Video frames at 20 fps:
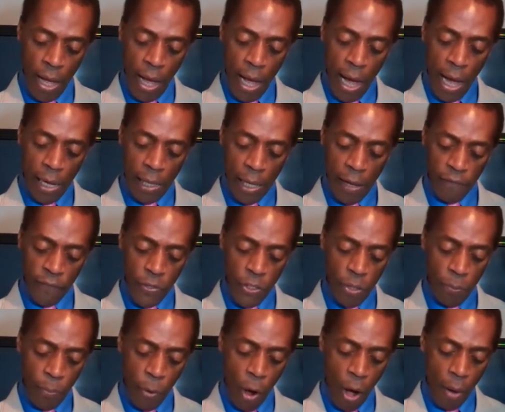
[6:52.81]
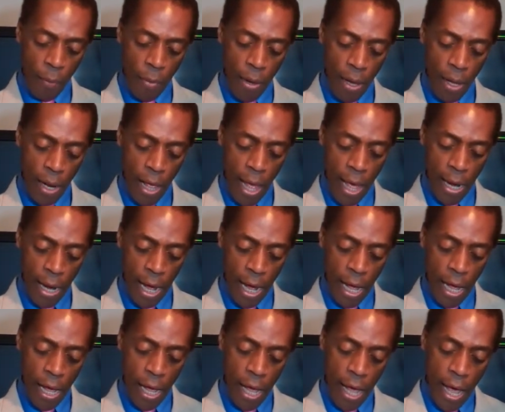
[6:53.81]
I left this apartment and
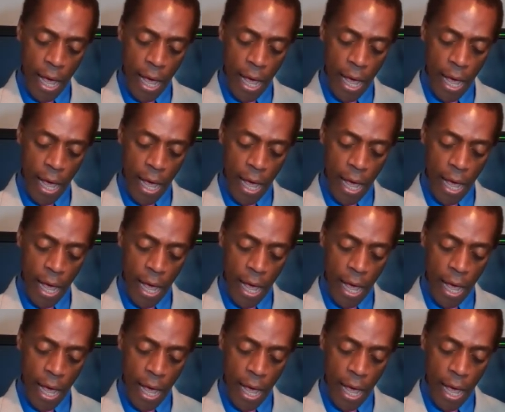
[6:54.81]
I